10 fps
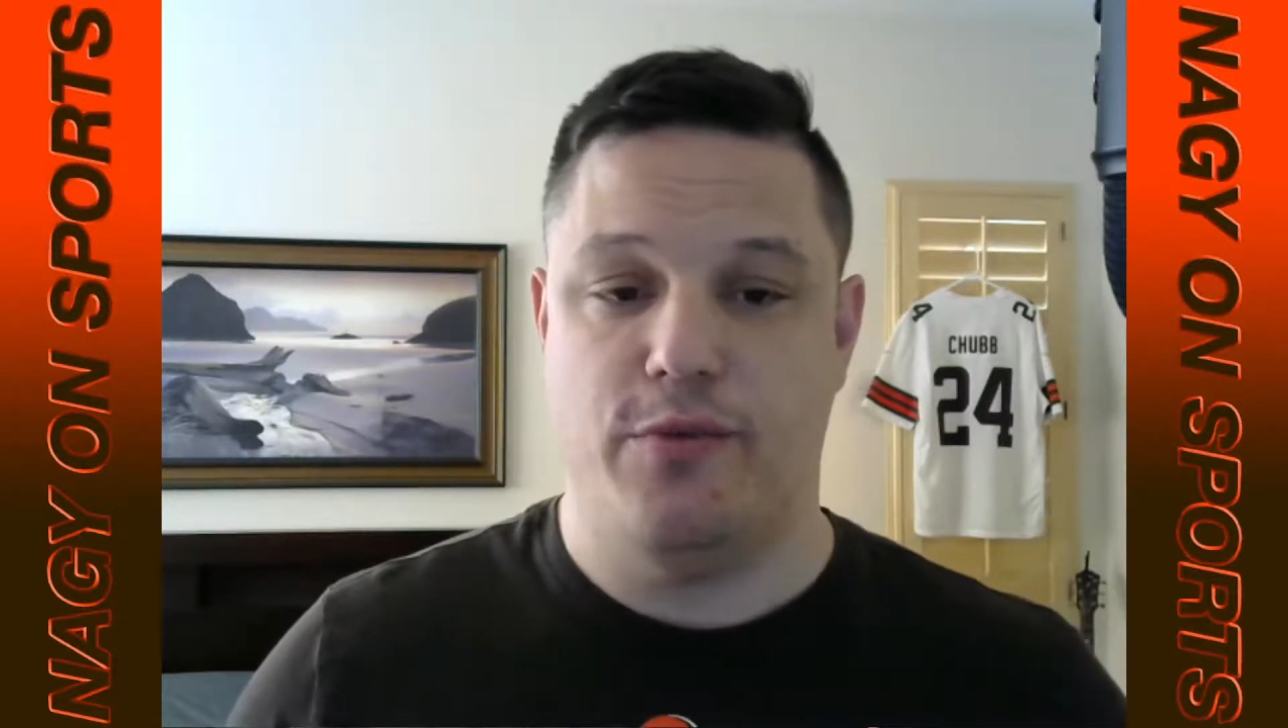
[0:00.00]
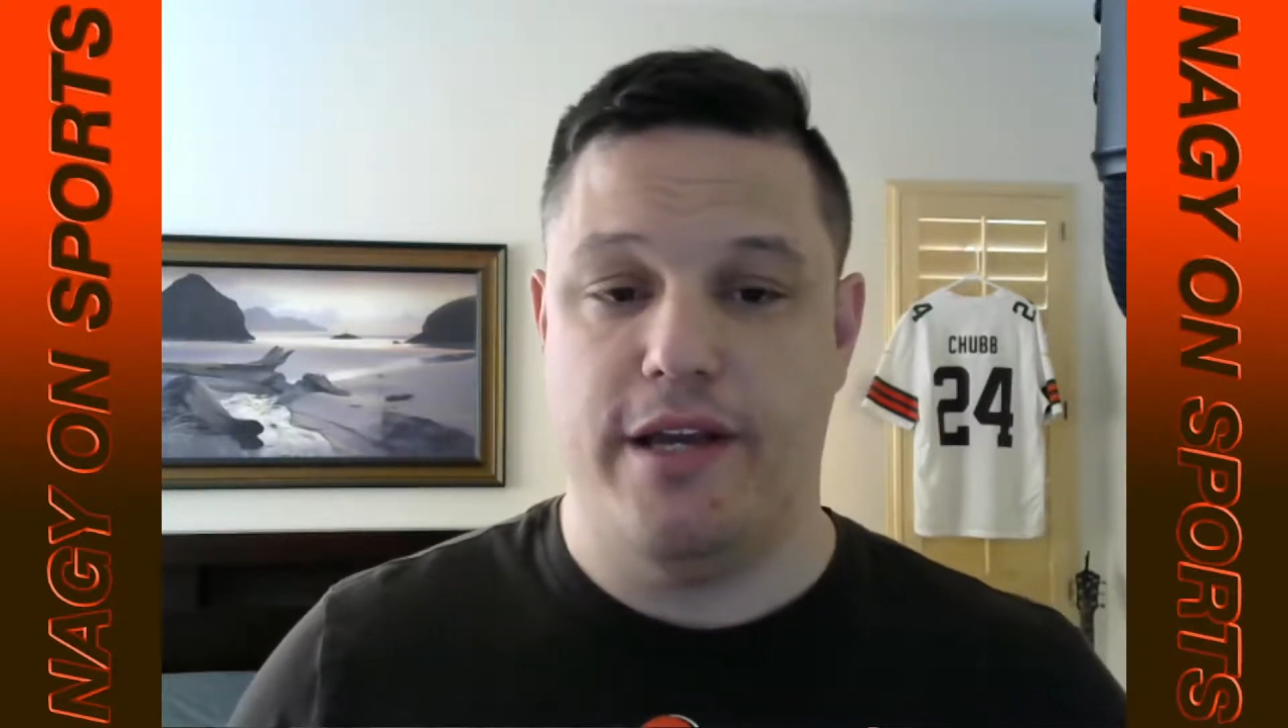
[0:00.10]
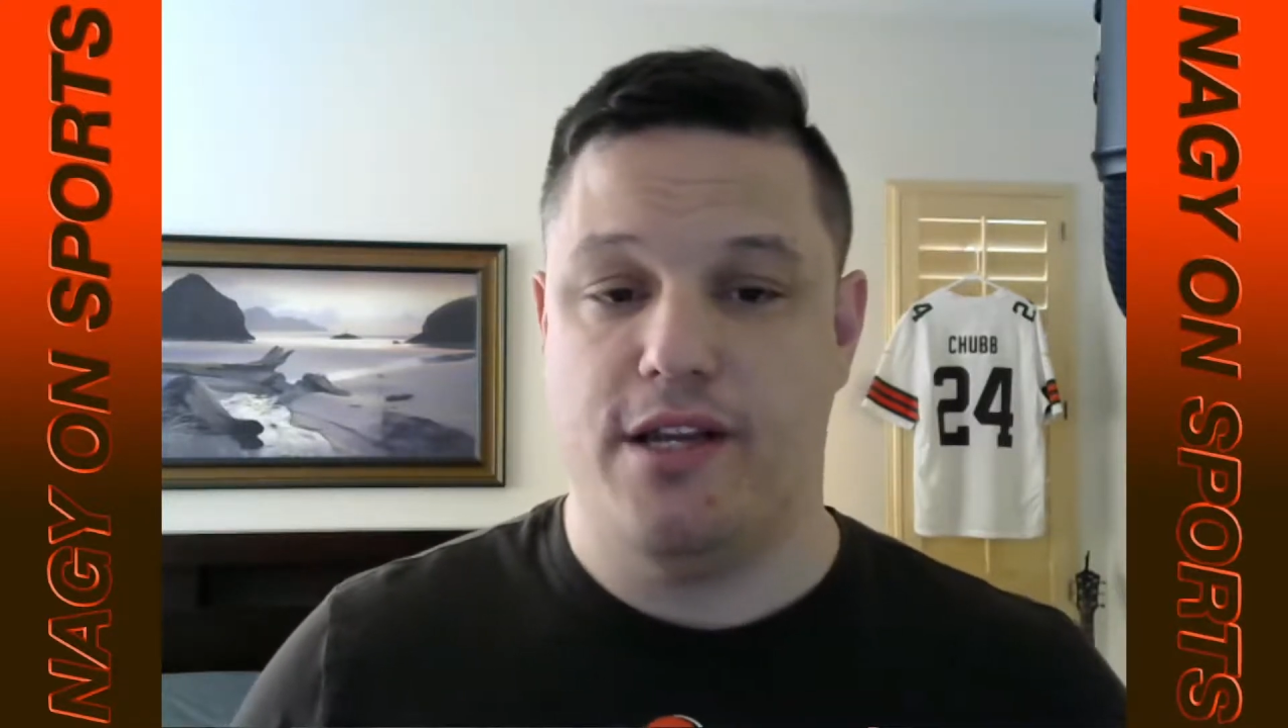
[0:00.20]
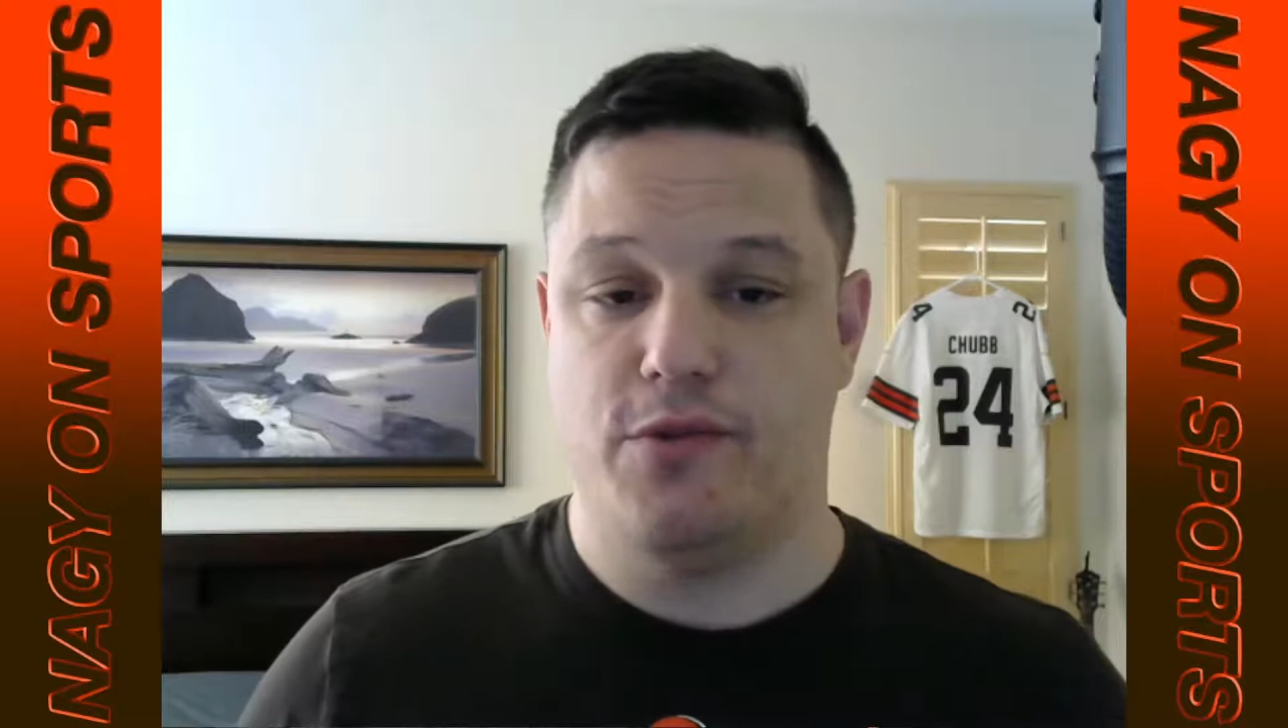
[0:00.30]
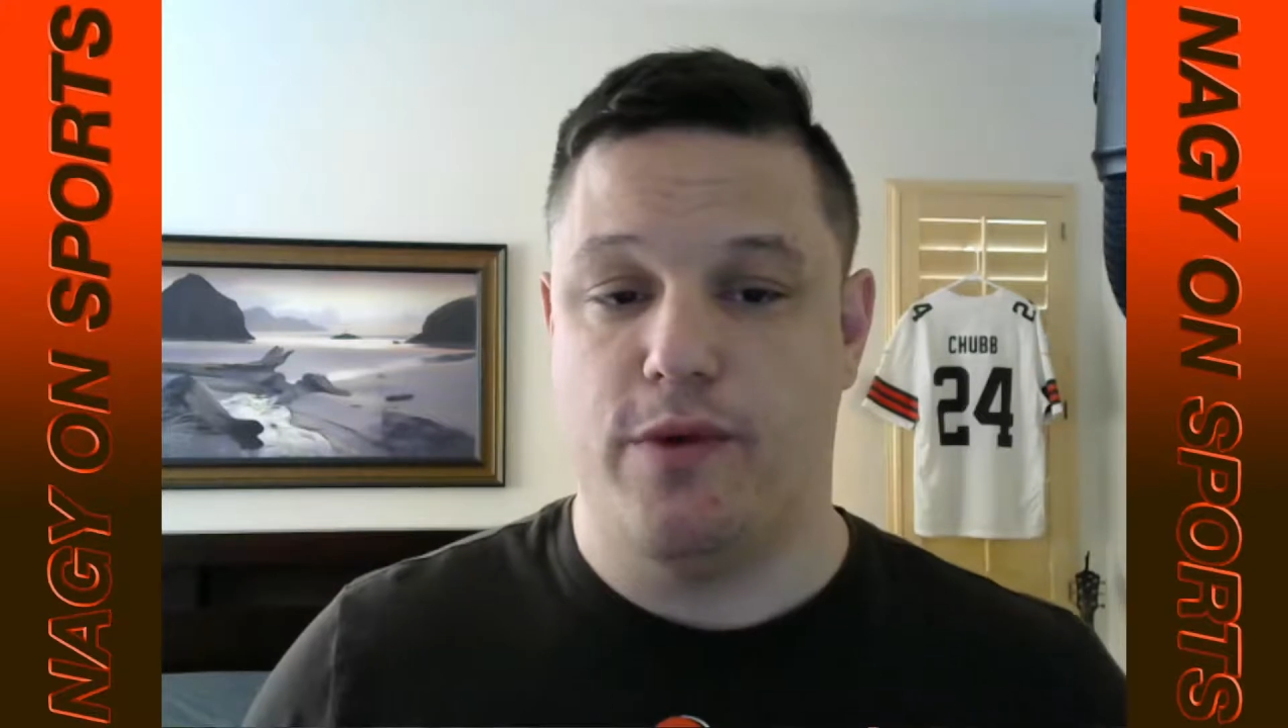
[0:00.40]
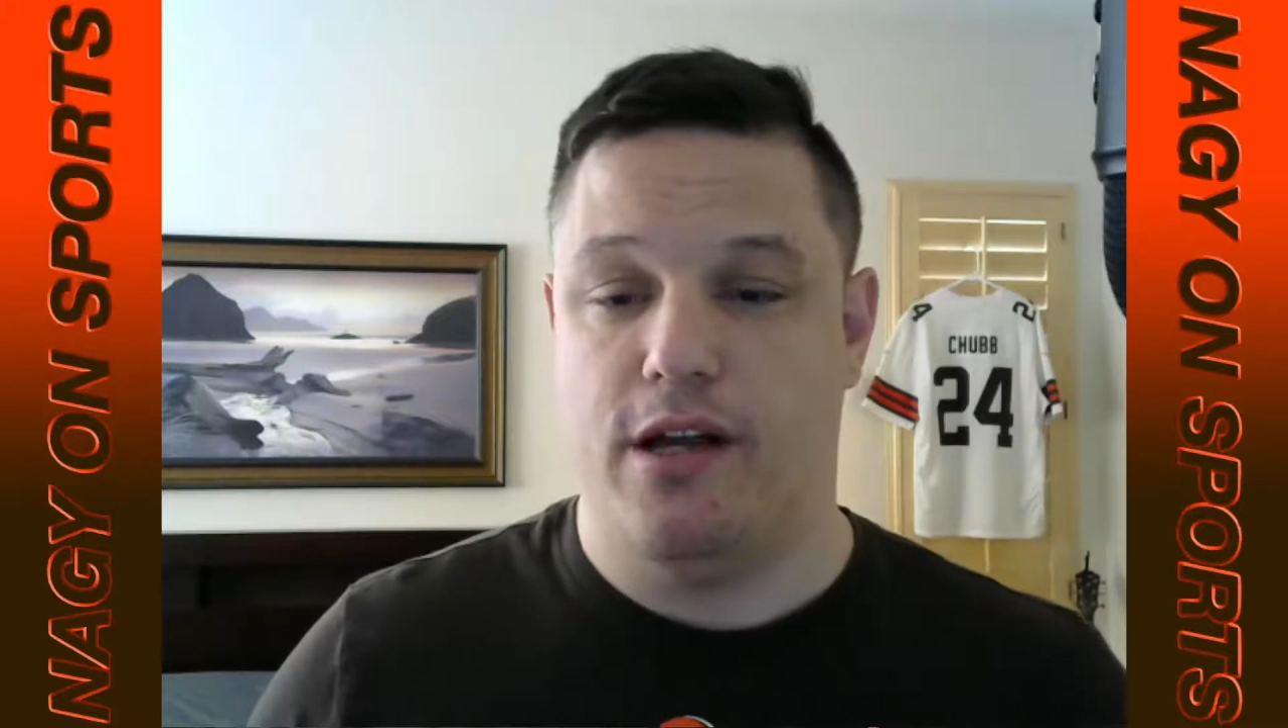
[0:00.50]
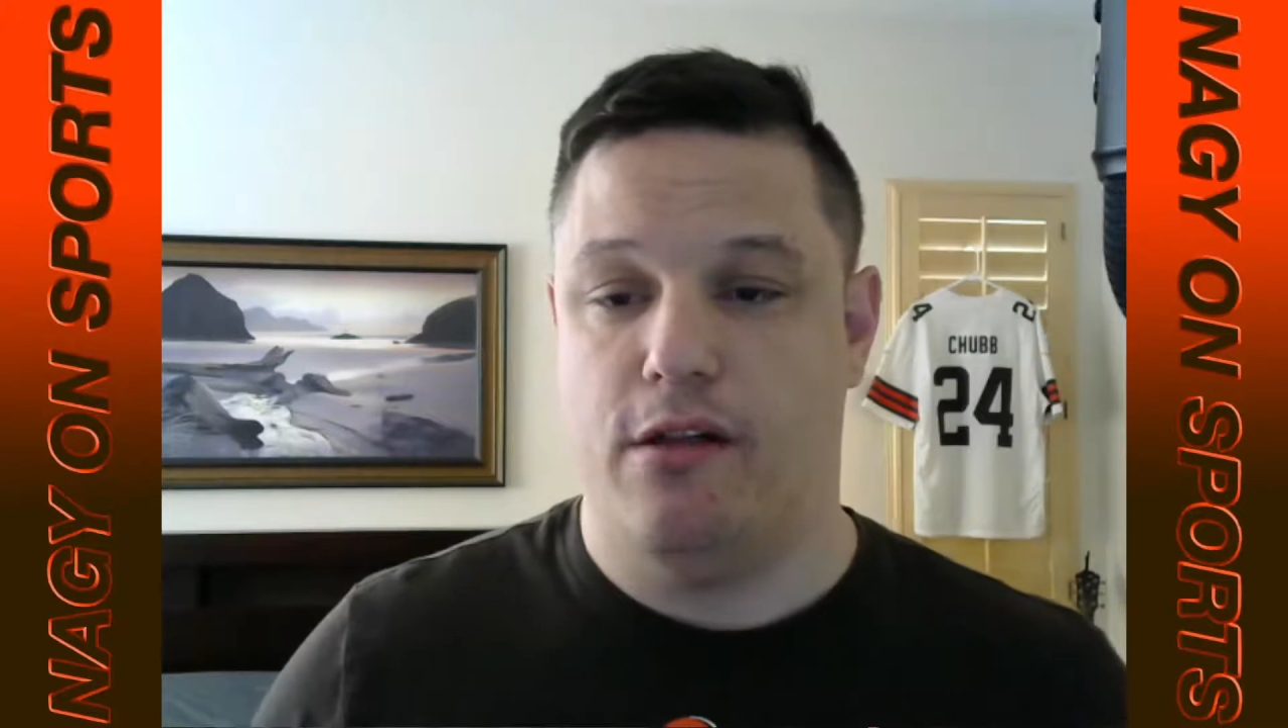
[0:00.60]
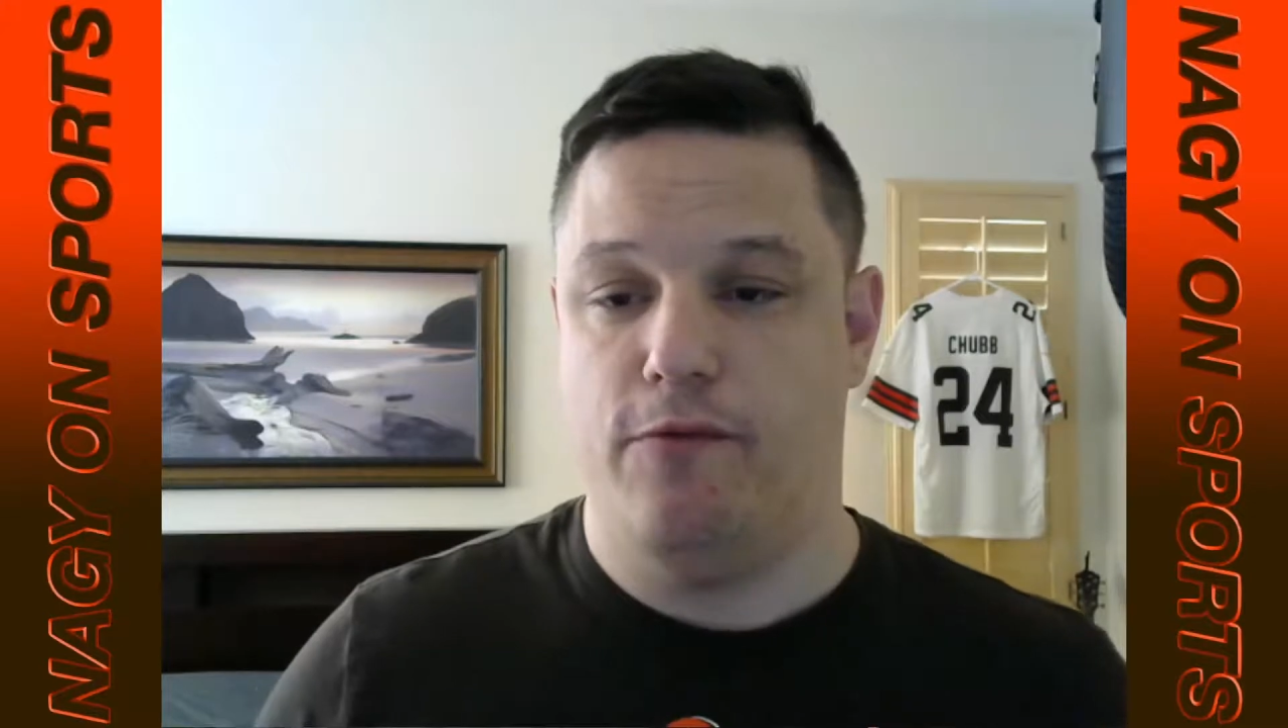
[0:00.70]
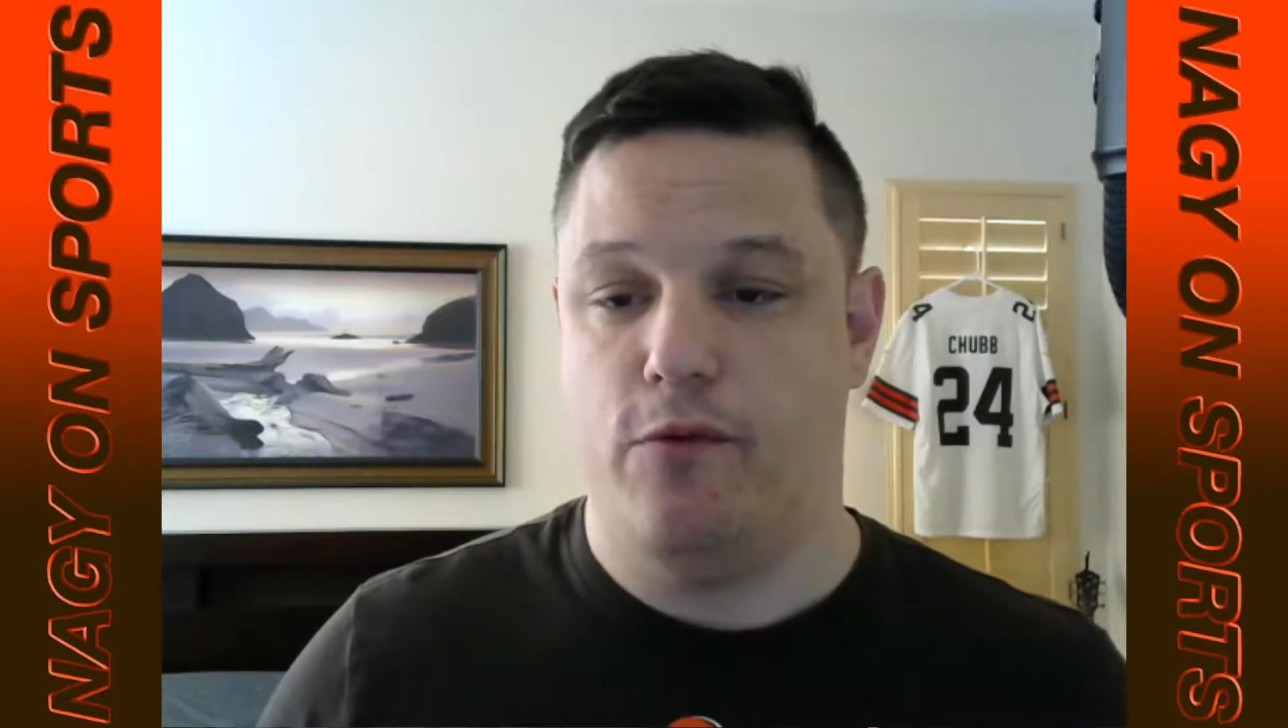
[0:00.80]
week as well